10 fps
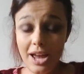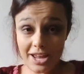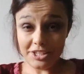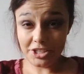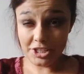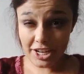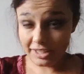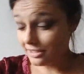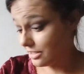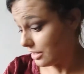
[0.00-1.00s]
I
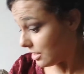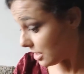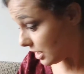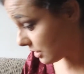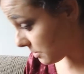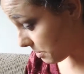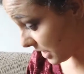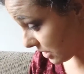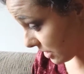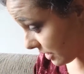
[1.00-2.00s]
checked his
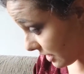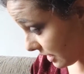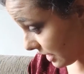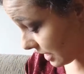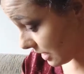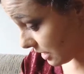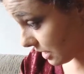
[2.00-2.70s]
picture again.